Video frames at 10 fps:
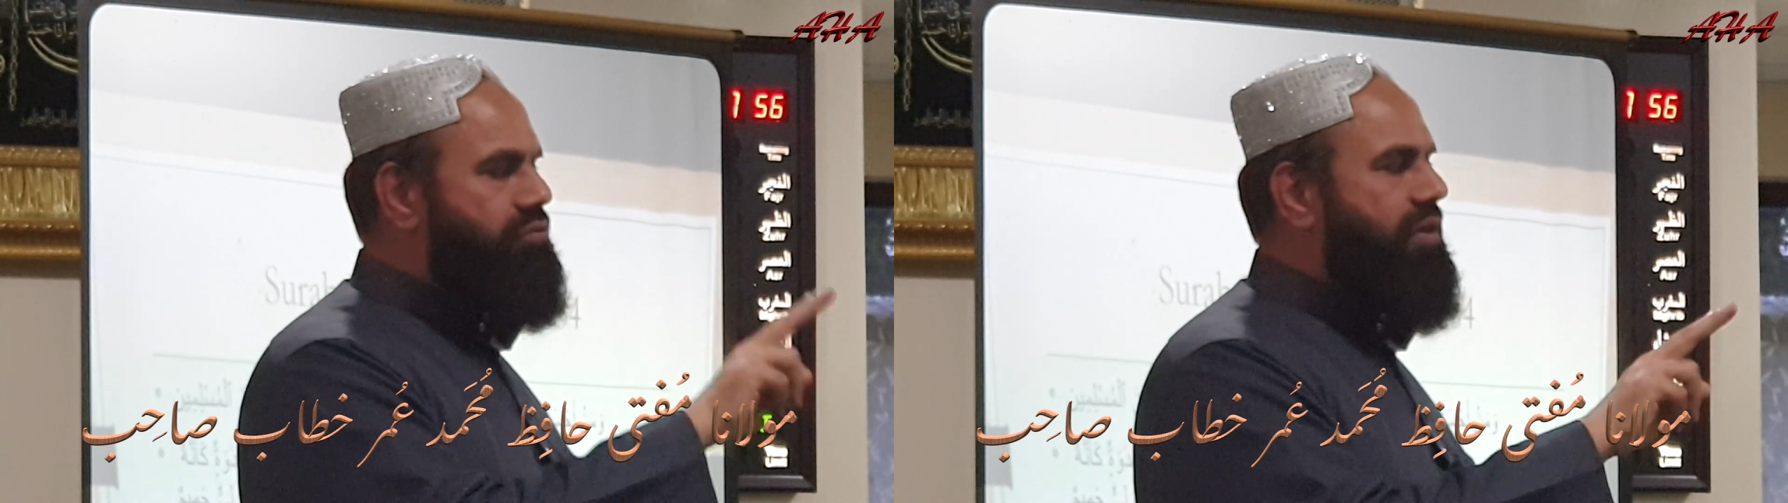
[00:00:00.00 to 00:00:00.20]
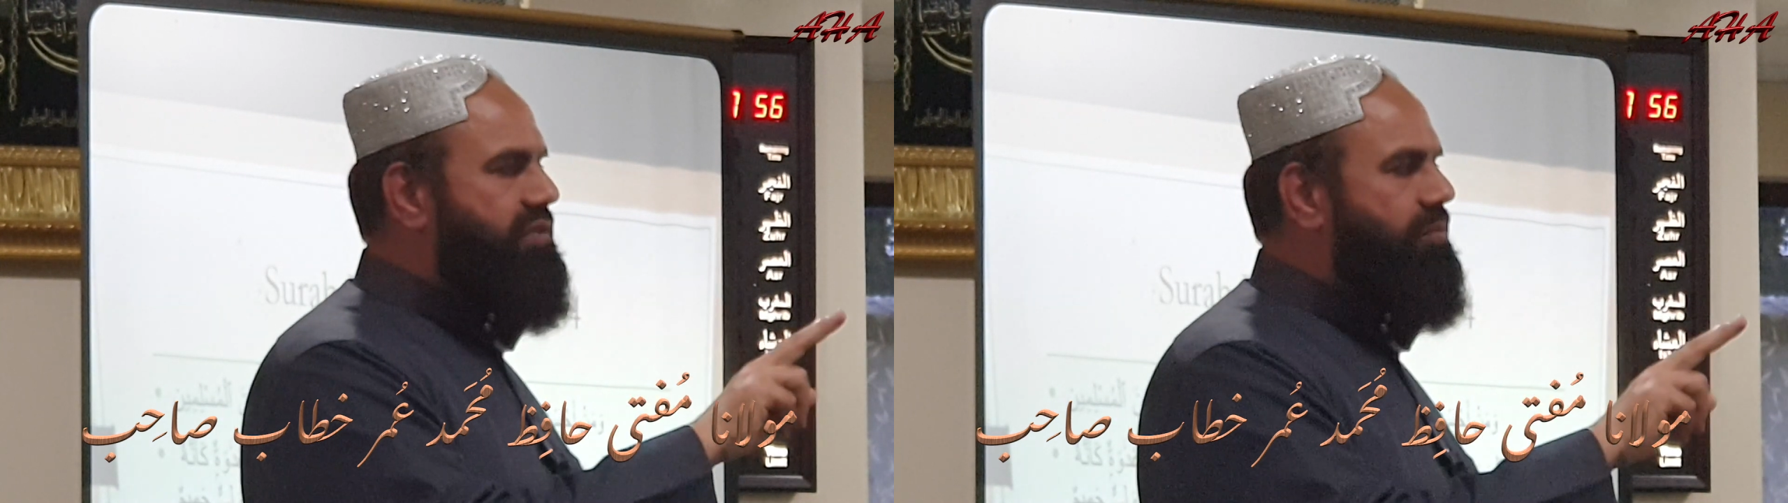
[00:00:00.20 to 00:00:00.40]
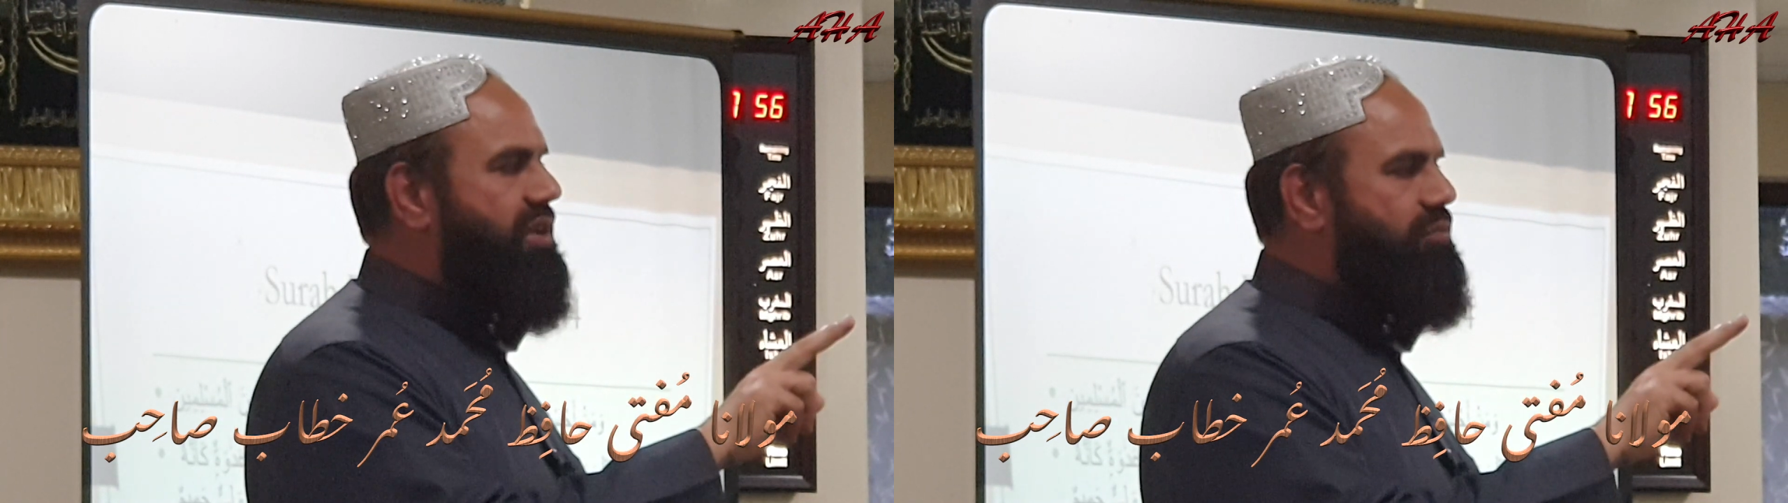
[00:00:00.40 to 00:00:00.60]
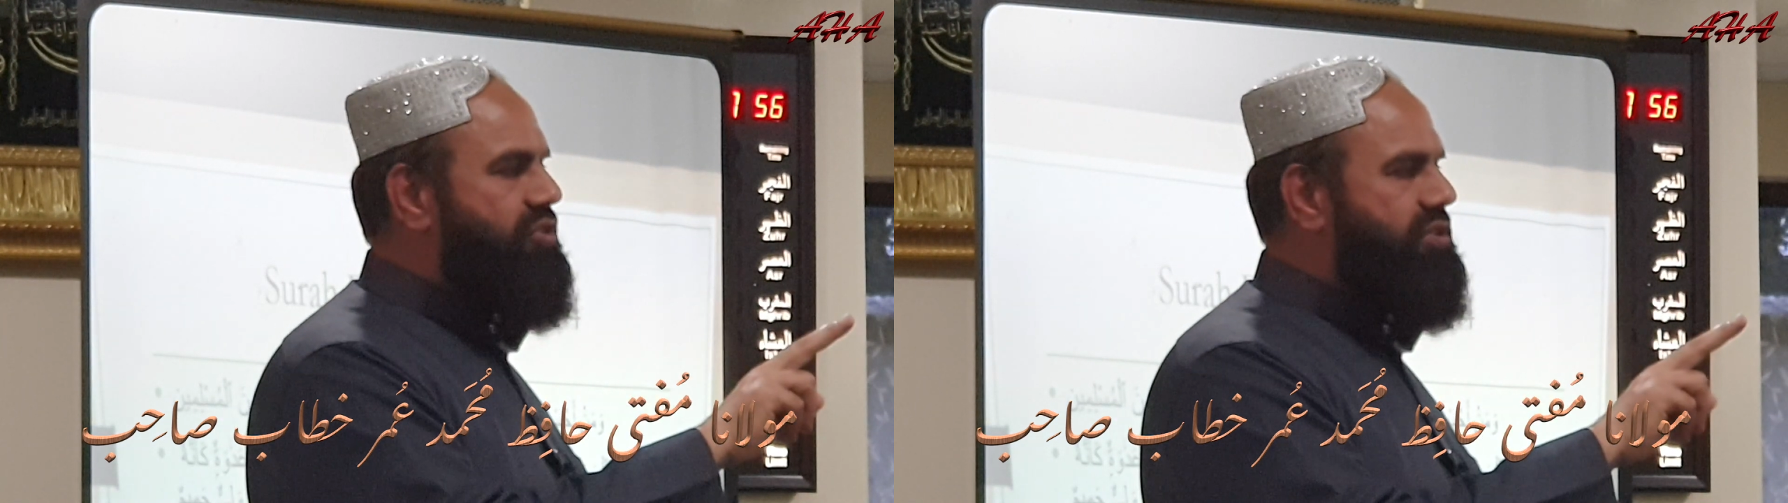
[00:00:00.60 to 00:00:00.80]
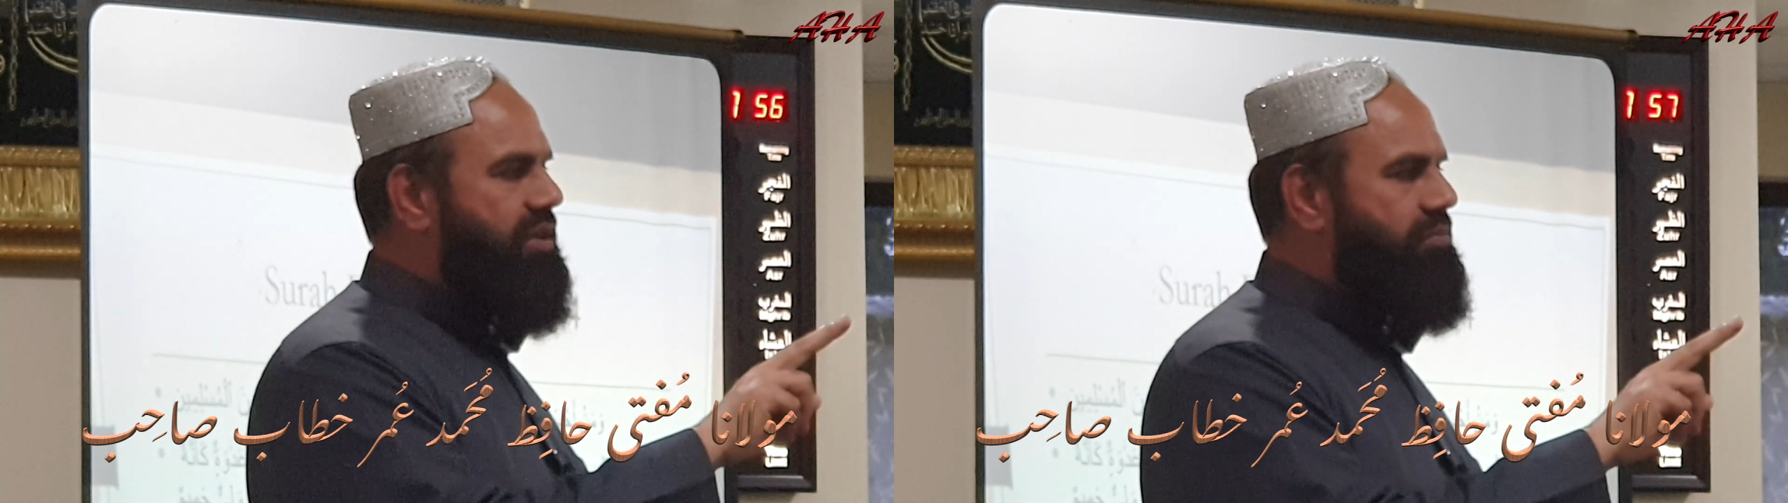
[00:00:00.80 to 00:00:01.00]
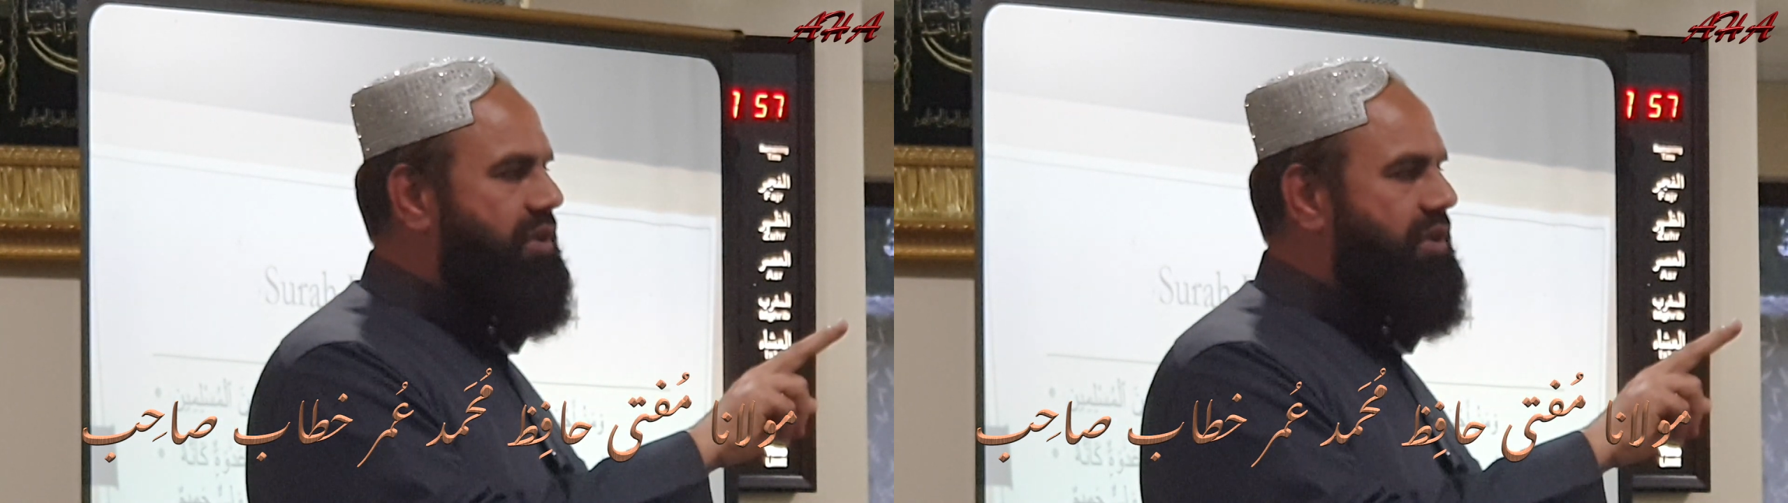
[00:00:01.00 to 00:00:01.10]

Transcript: of them non-Muslim.